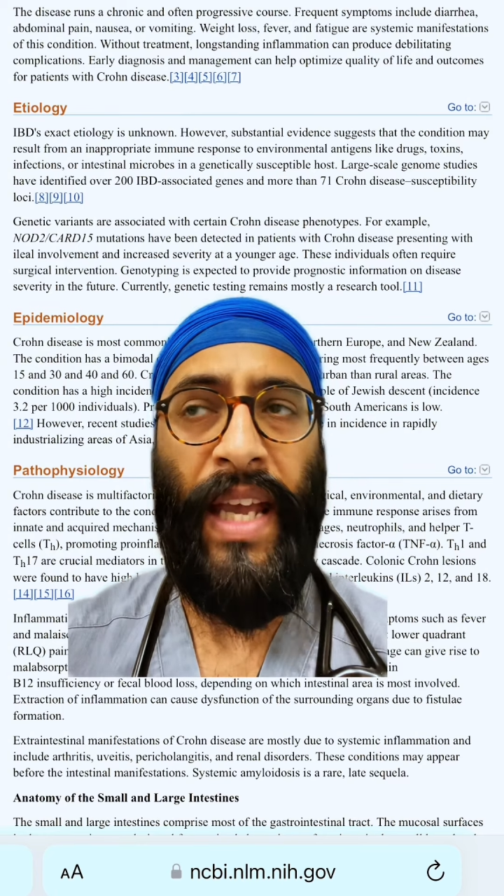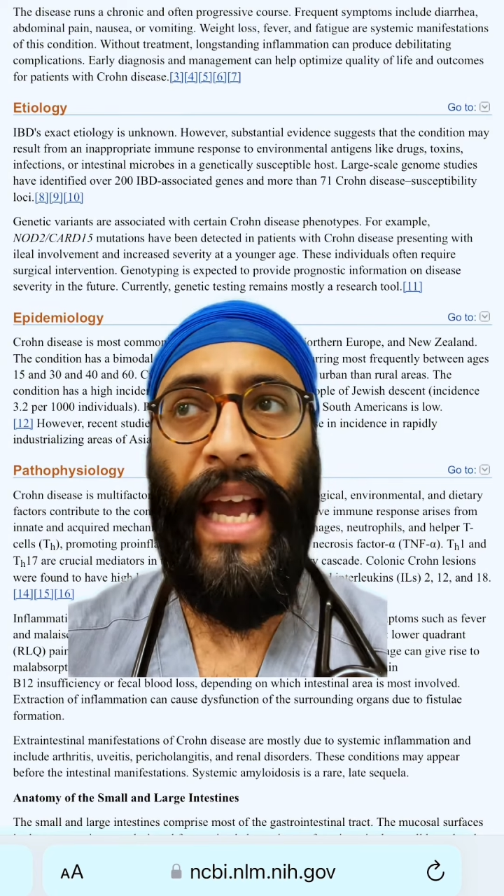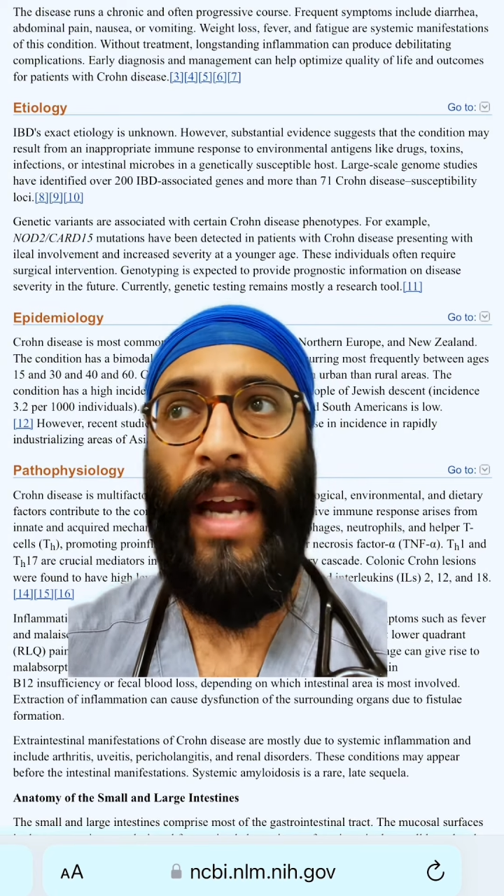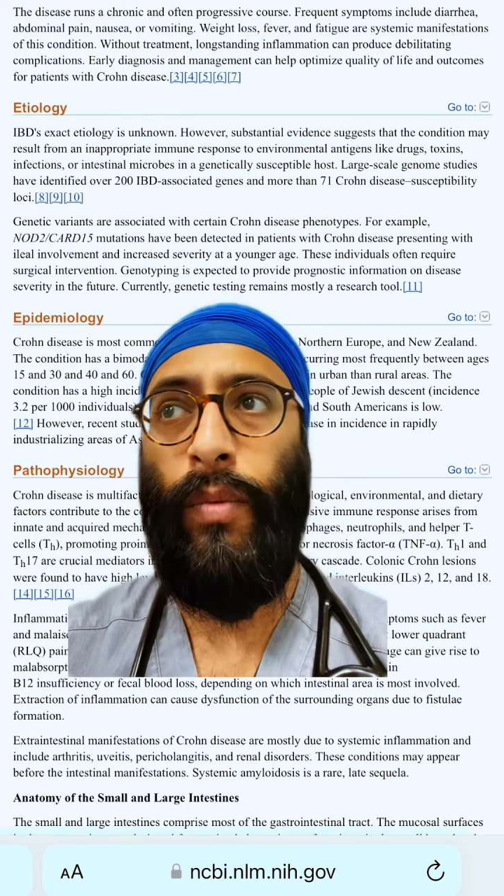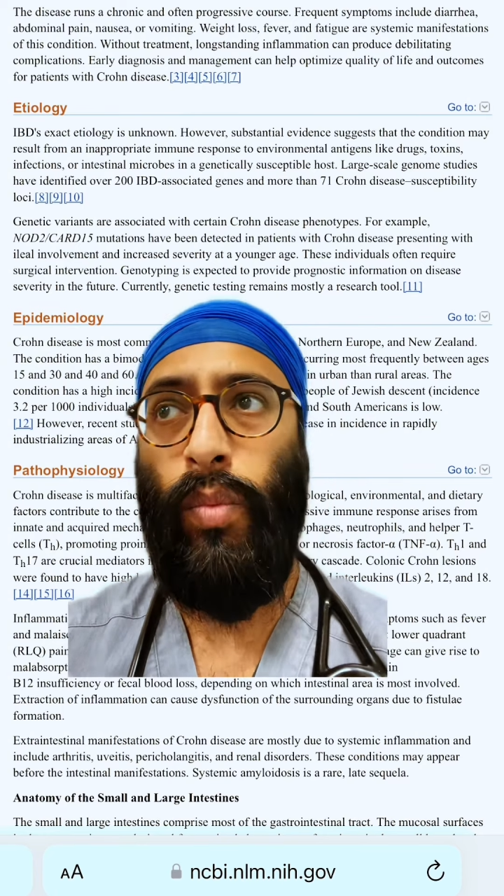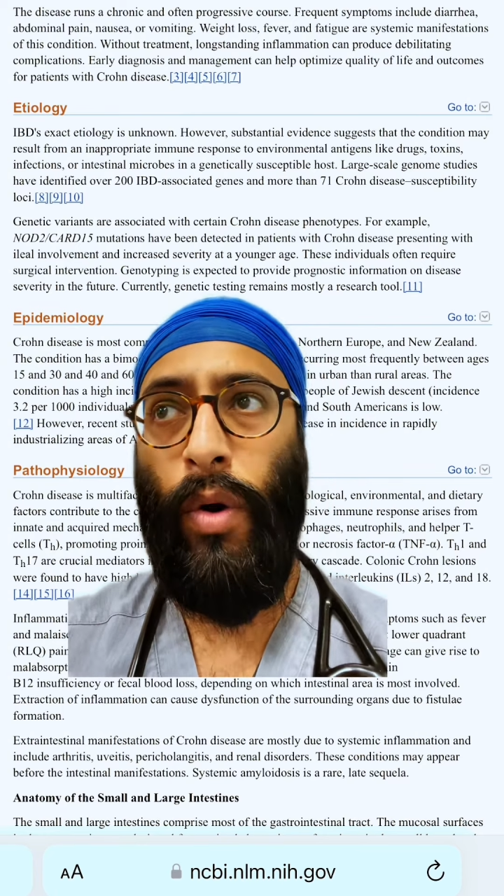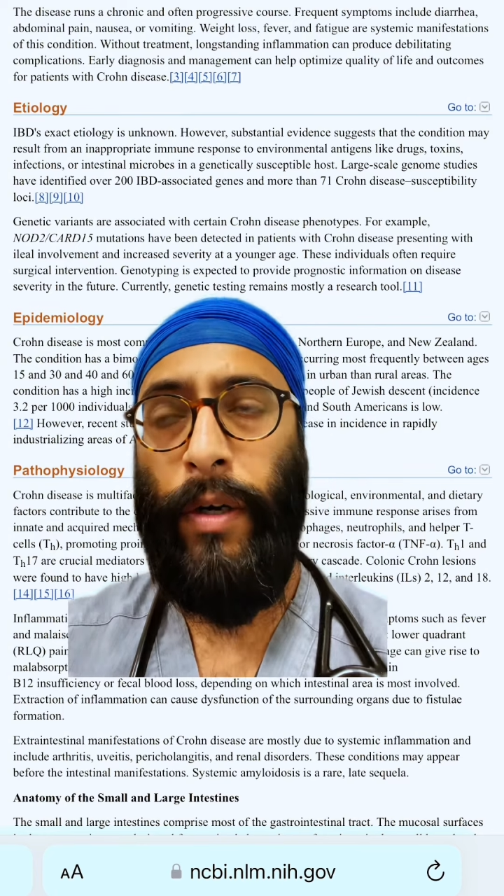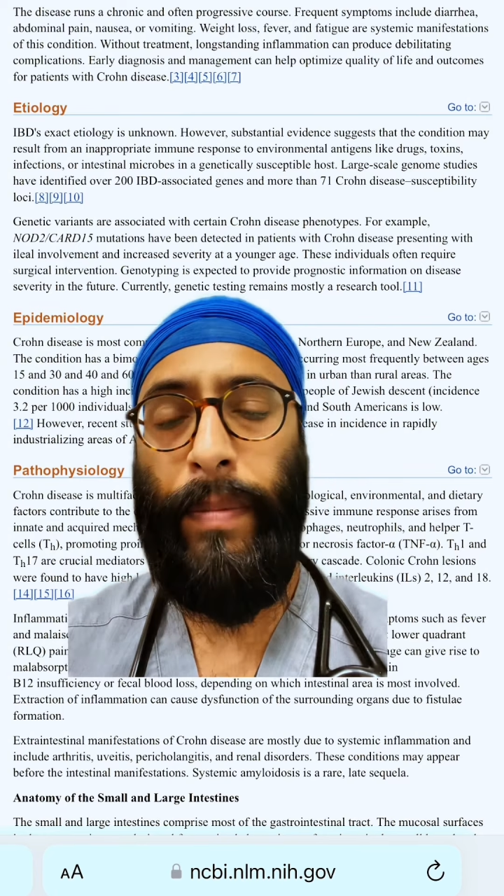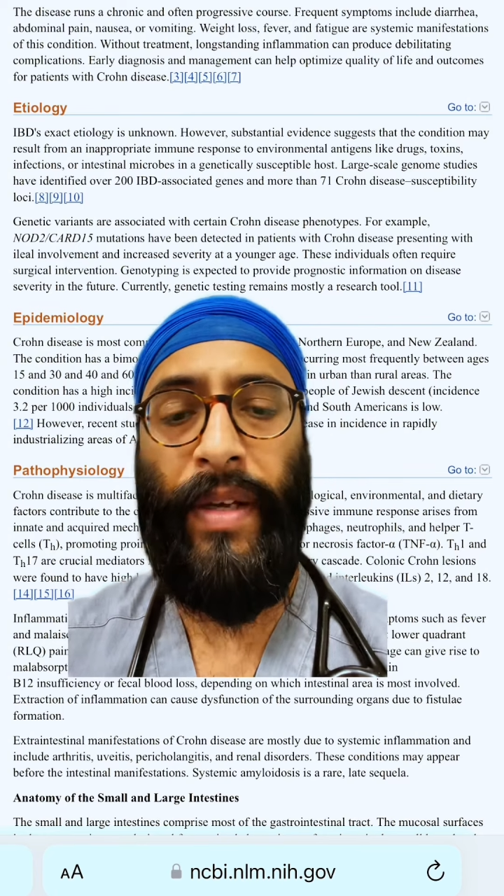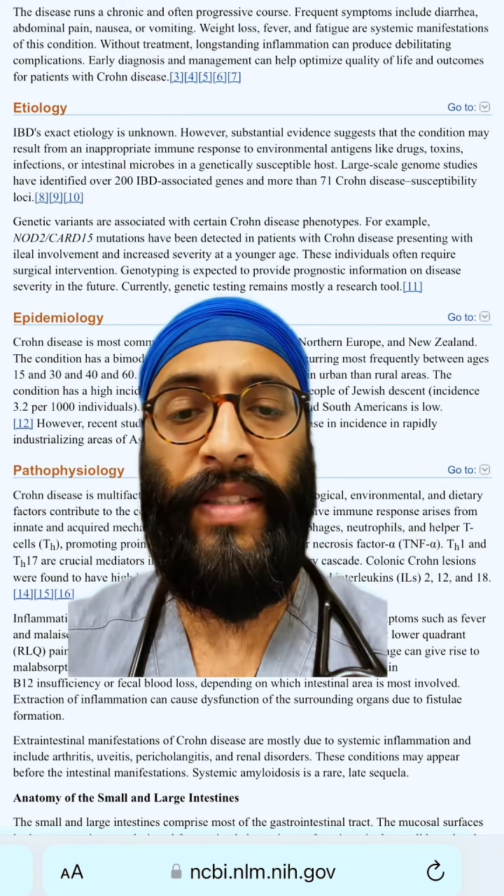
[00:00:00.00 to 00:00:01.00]
and one
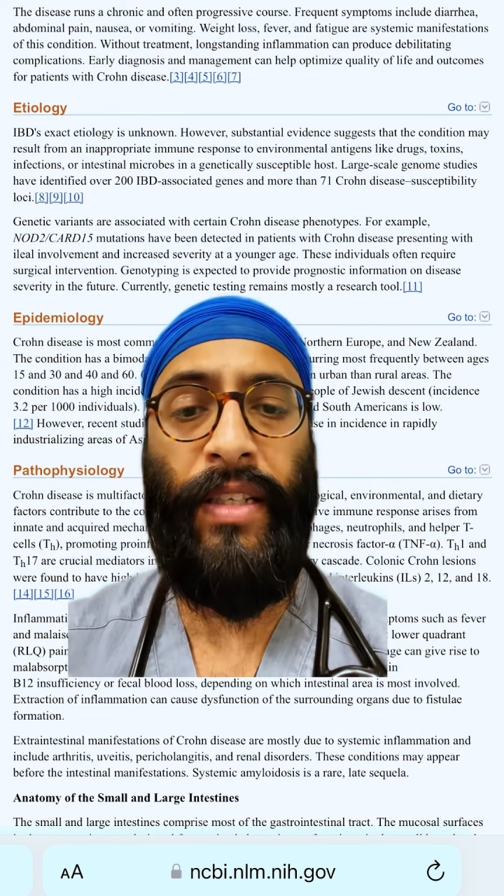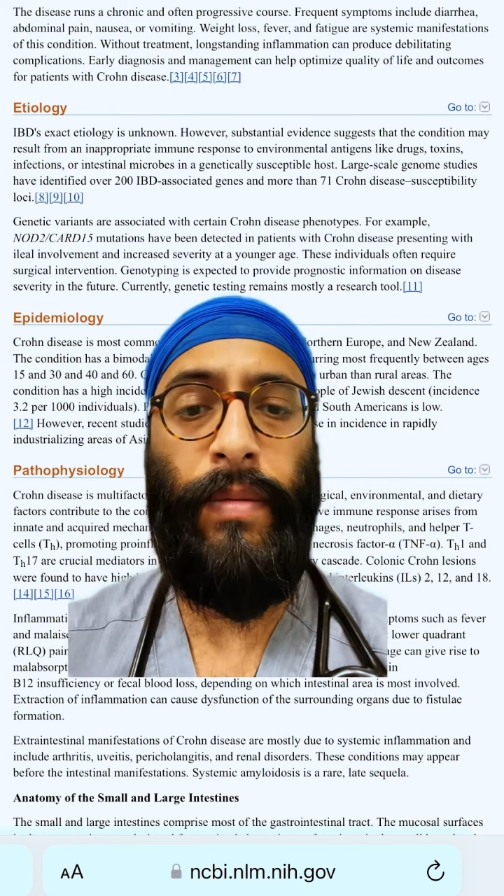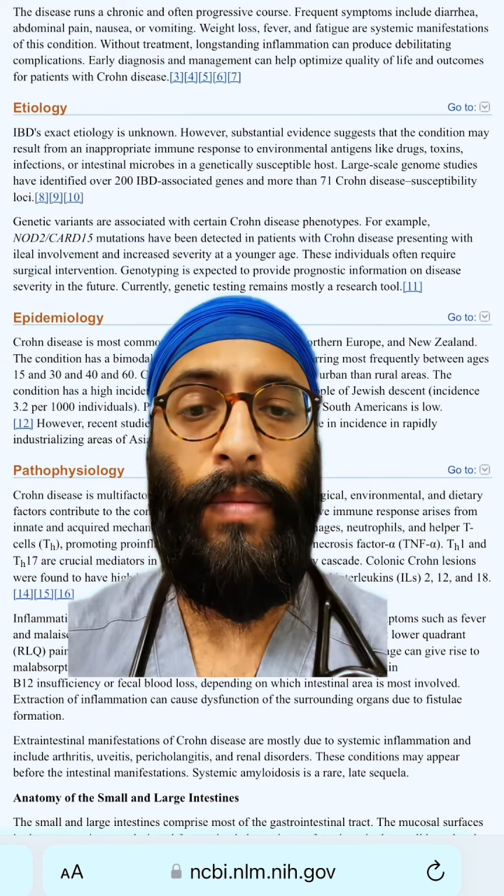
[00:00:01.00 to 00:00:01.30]
person